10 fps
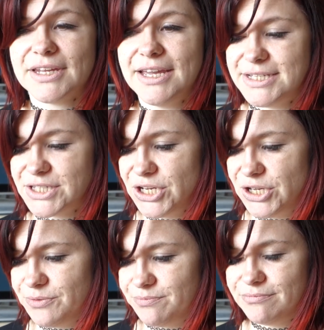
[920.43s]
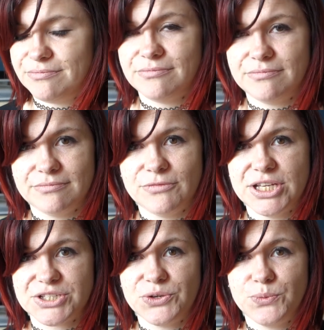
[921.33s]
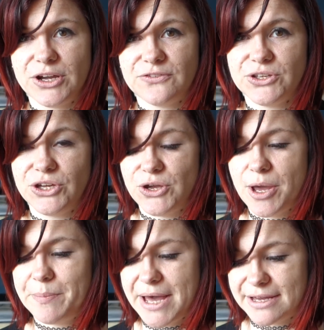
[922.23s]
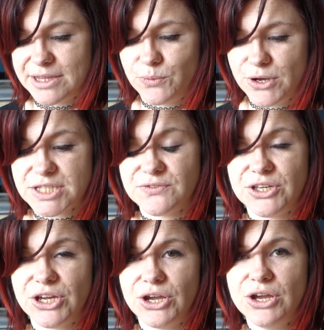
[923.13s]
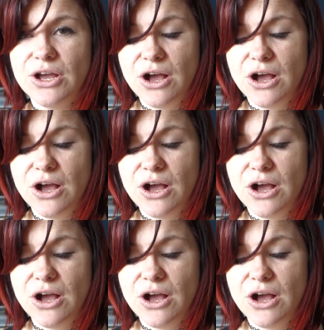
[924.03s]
is gonna work for you, a bag that works for you.